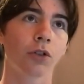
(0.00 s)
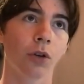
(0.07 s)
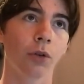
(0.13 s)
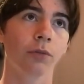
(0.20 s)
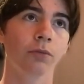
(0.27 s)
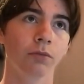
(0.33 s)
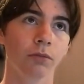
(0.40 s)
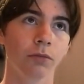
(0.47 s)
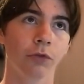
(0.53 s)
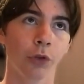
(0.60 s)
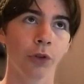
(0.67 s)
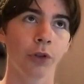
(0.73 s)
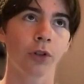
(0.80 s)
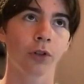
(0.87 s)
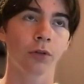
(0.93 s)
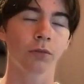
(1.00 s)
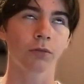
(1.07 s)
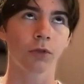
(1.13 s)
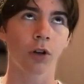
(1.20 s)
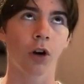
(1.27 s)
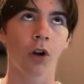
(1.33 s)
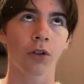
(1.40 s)
So for the
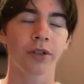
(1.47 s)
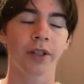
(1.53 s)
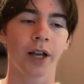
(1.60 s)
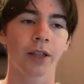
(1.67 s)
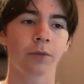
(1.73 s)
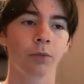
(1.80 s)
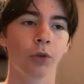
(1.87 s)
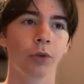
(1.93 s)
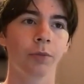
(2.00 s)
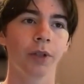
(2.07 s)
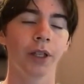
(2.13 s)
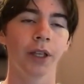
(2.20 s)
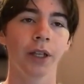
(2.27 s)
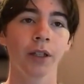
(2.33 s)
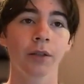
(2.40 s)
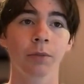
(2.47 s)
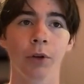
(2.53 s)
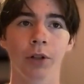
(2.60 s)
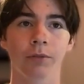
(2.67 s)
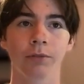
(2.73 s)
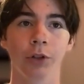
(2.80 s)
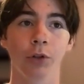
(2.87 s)
calls, that would be it.
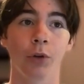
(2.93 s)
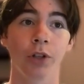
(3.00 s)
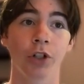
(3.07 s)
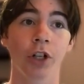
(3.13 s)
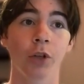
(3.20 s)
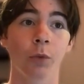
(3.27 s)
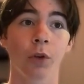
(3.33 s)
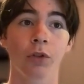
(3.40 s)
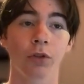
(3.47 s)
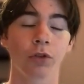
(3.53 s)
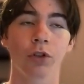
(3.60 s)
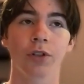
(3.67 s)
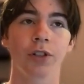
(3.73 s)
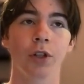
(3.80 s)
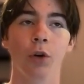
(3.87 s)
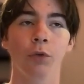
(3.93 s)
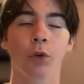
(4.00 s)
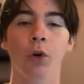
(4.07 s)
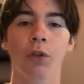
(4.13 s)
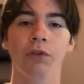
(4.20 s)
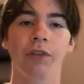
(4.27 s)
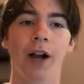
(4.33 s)
But, you know, in general, just the
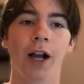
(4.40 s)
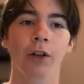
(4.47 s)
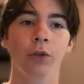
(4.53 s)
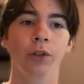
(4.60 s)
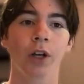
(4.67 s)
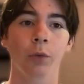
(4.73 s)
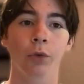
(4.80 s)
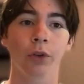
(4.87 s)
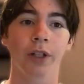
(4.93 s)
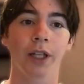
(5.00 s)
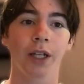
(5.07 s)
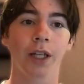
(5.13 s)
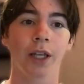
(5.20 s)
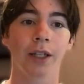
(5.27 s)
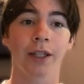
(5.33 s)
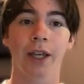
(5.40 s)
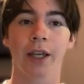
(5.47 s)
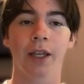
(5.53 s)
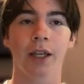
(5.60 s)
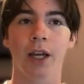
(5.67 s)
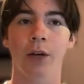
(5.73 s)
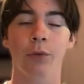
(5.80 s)
overall value that we're getting in
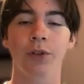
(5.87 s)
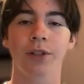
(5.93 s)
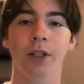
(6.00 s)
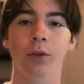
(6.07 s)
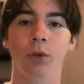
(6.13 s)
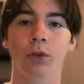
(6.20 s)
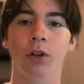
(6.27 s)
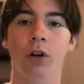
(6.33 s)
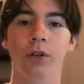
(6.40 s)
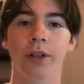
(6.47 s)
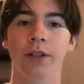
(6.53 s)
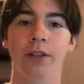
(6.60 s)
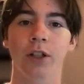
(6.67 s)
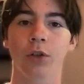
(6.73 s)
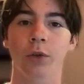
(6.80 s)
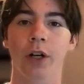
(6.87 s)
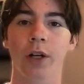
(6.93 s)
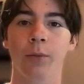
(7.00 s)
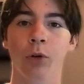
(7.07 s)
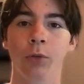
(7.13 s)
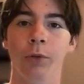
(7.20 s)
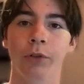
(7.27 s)
every single call is
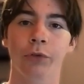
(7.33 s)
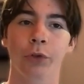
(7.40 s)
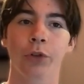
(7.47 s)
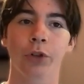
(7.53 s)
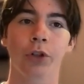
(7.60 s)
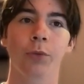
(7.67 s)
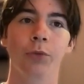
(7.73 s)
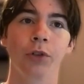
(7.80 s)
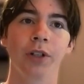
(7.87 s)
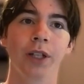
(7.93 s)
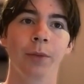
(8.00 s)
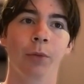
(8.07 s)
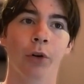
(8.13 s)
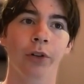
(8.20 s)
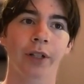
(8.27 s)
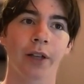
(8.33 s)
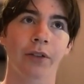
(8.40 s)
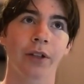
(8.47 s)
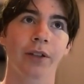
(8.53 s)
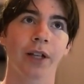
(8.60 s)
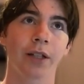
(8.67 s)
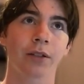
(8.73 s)
incredible. But for the community part, I
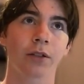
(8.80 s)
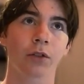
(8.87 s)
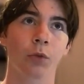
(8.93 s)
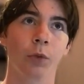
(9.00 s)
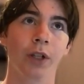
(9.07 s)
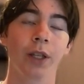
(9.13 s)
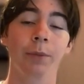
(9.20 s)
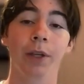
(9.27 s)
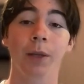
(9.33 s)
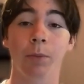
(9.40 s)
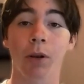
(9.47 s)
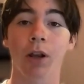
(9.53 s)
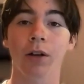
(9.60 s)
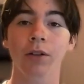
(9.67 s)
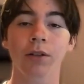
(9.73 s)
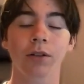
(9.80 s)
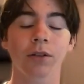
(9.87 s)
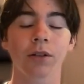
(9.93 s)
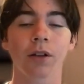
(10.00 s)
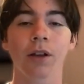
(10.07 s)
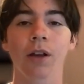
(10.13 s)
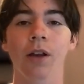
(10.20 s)
think that's a really big plus.